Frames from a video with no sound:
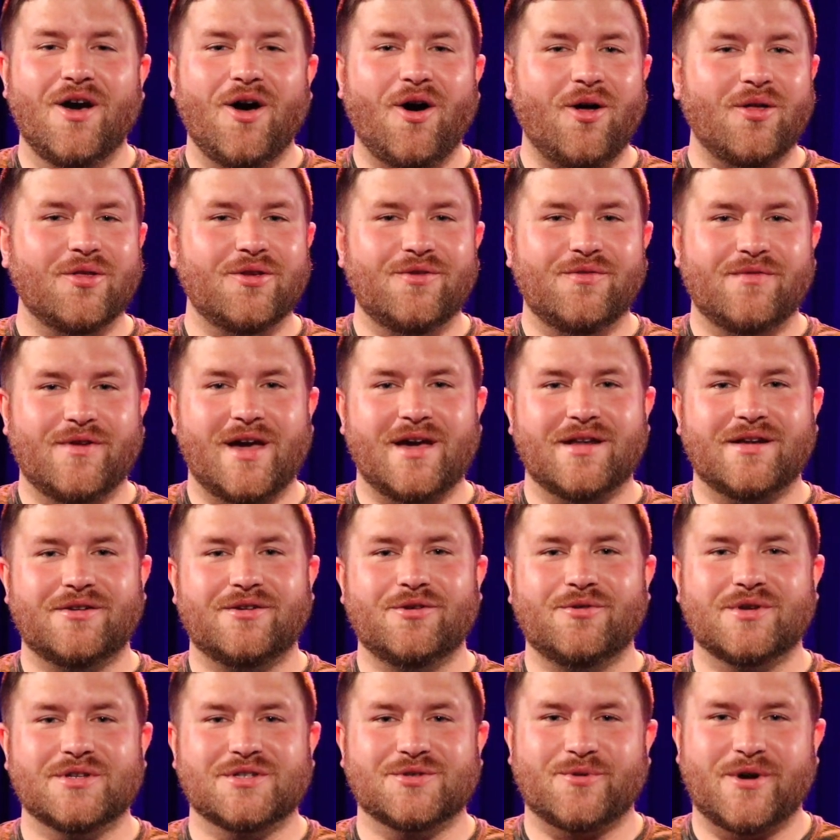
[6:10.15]
All you've got to
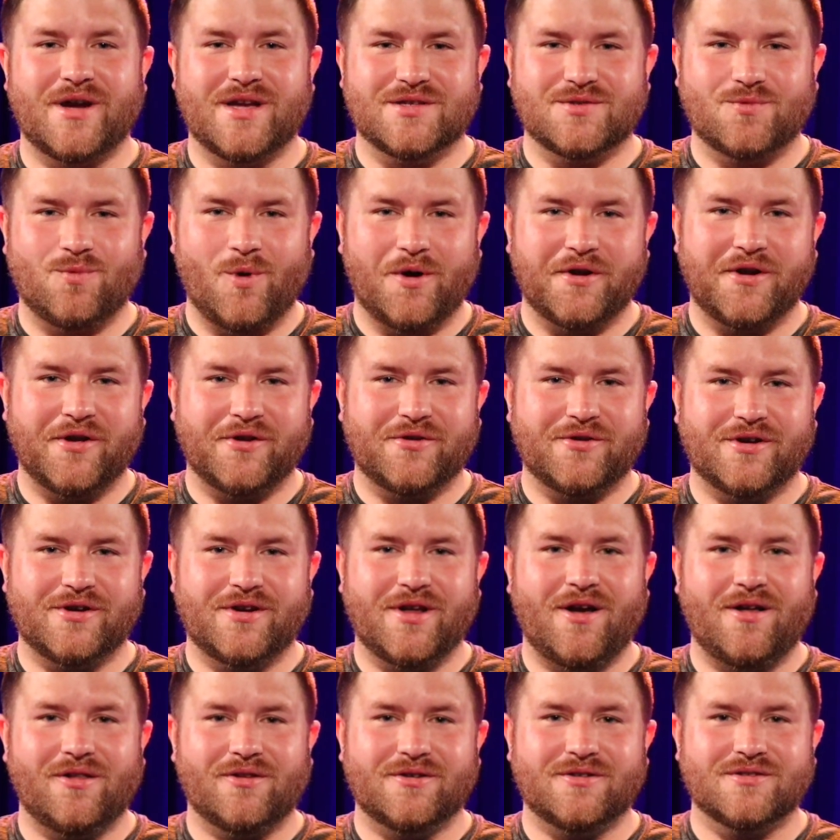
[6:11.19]
do is raise
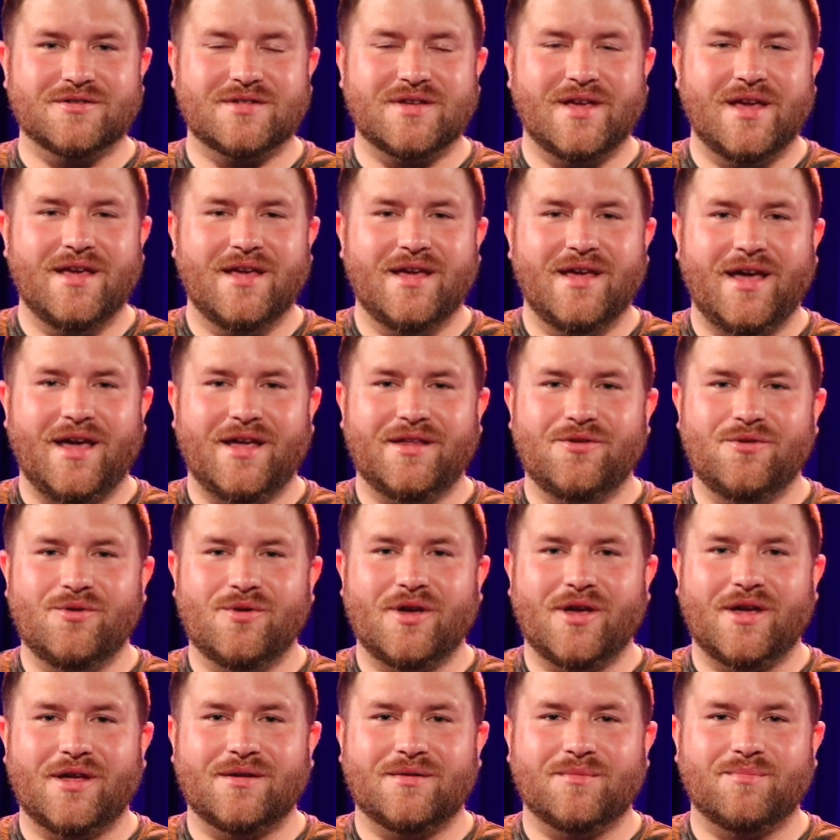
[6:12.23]
$100 and you
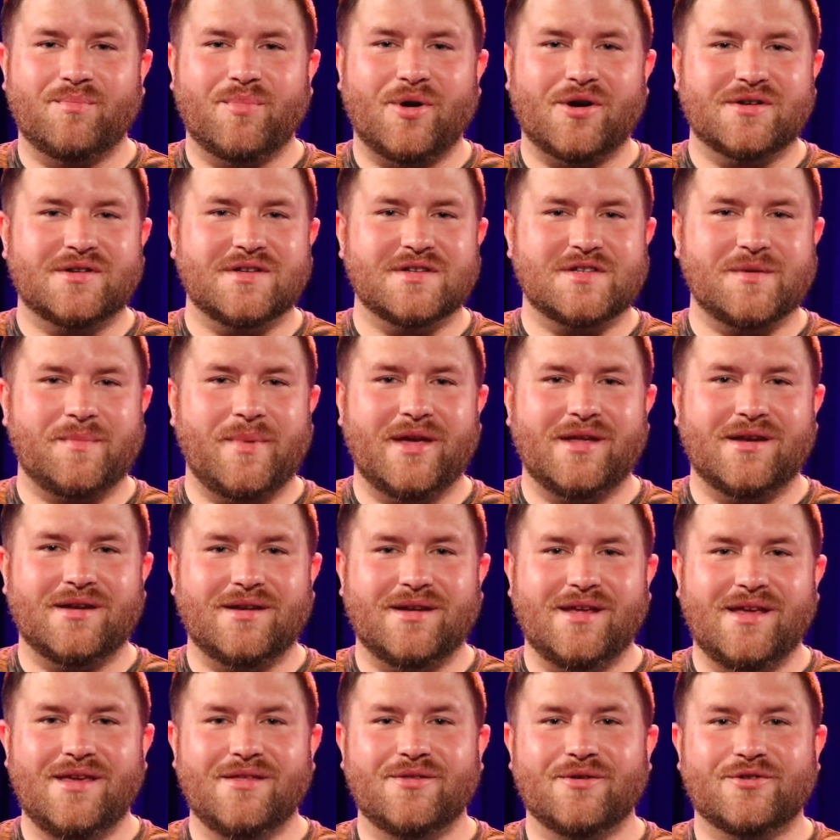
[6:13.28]
can participate
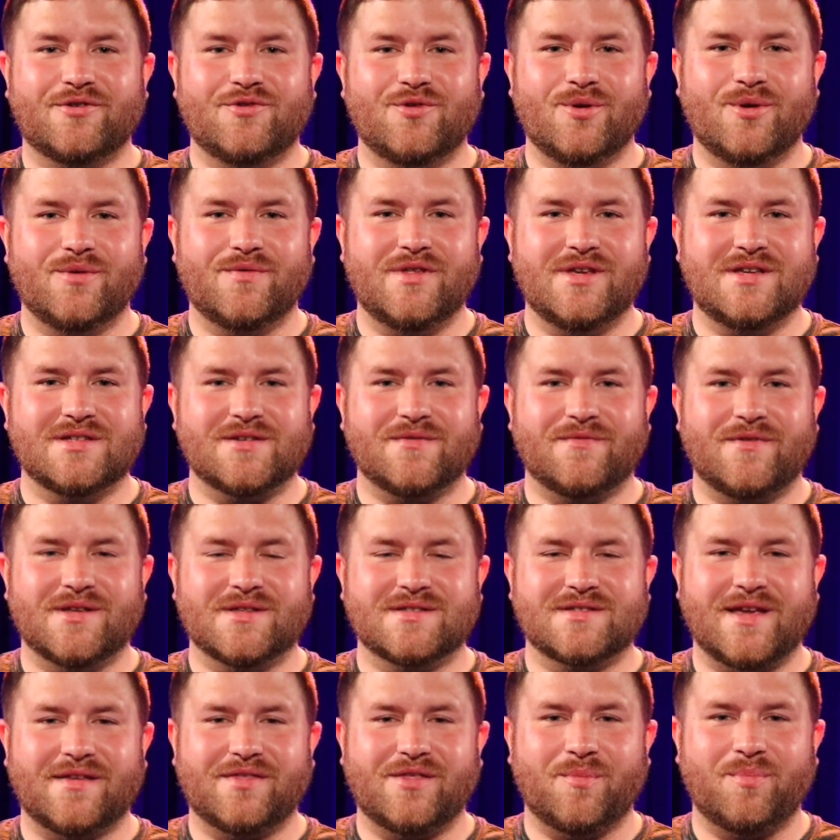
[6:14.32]
in either two of these
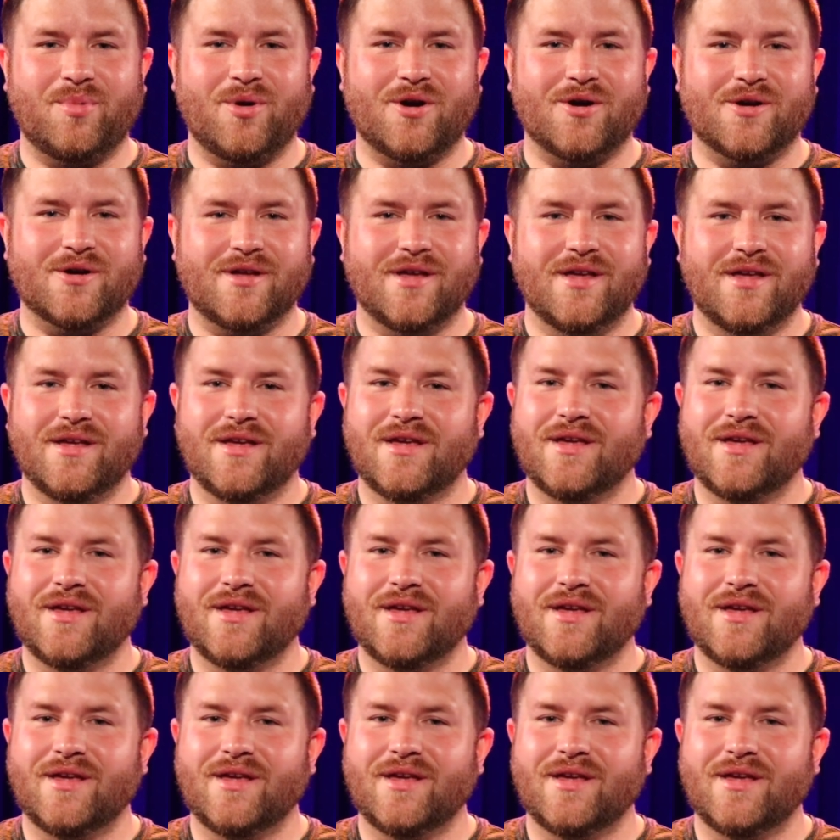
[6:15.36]
events at the park.